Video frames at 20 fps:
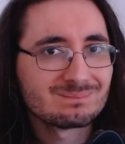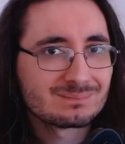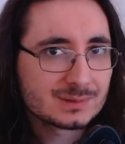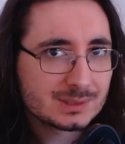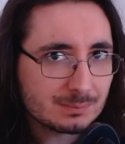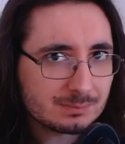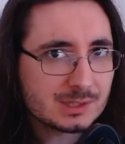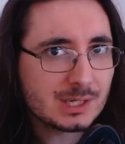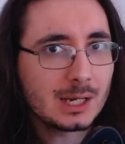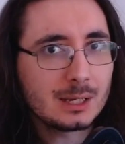
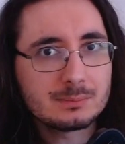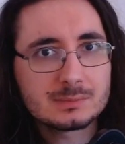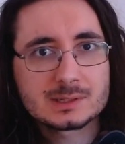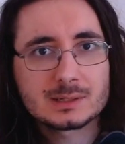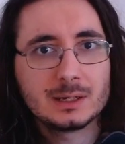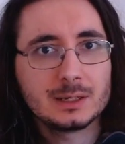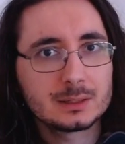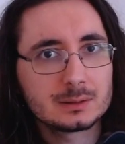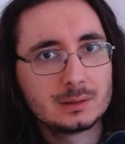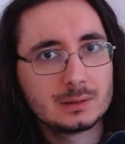
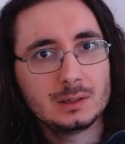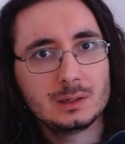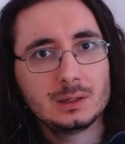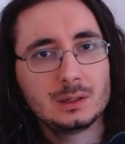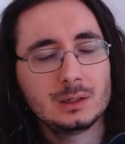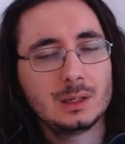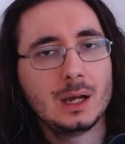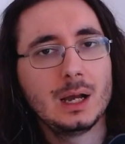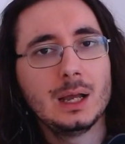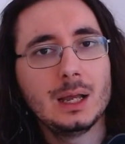sometimes like
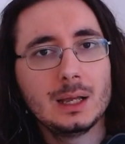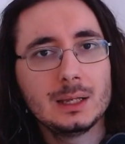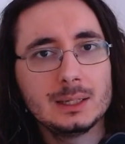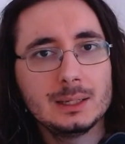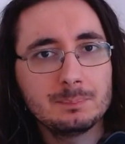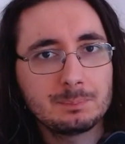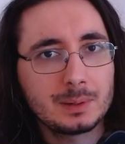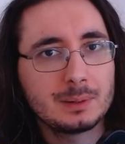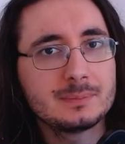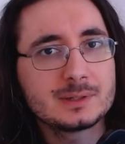the uh,
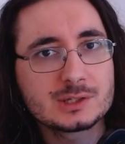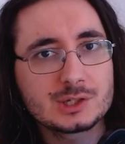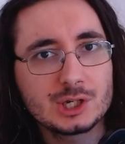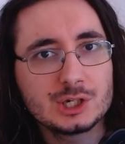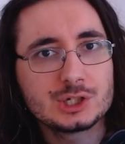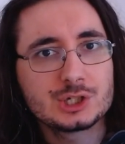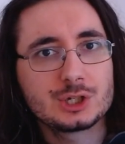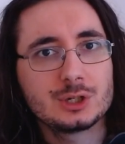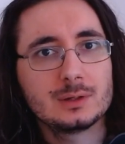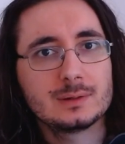
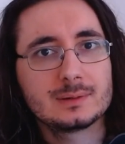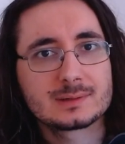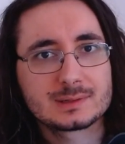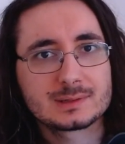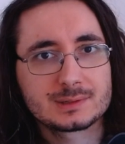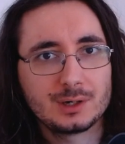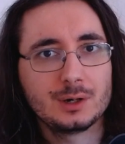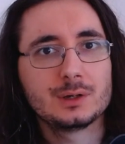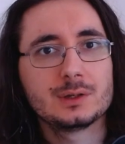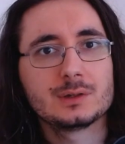implementation
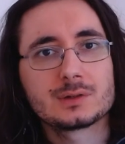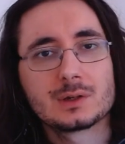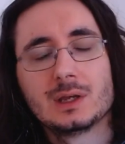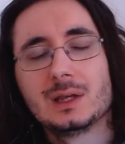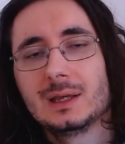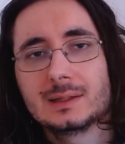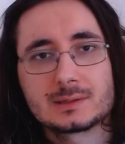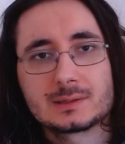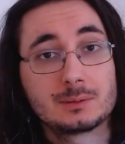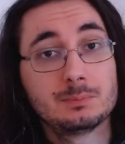side
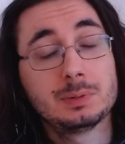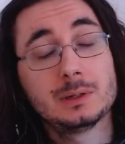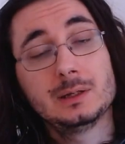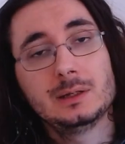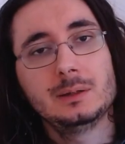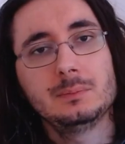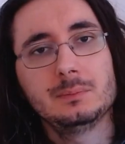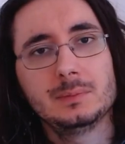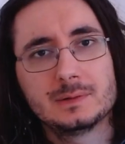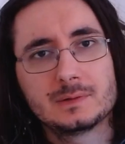is
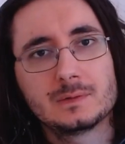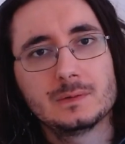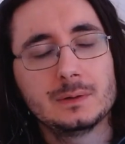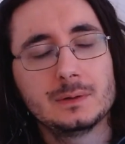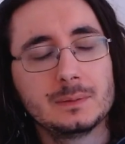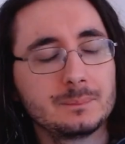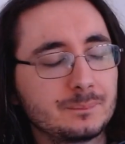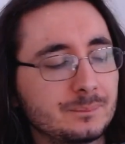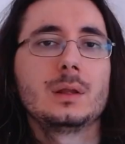completely missing